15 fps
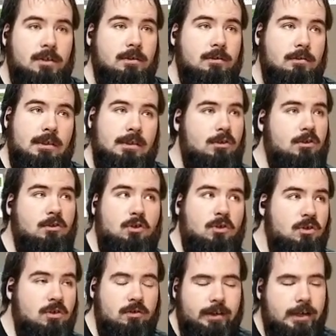and this is
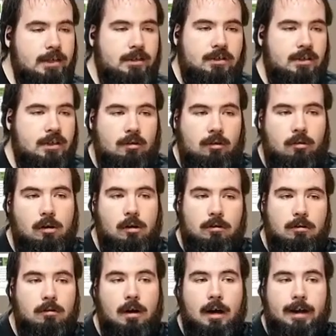just the latest in a
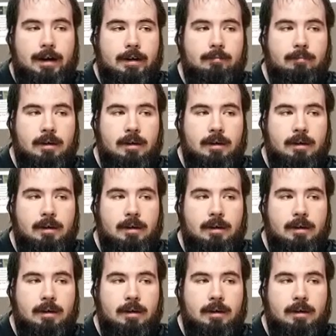long line.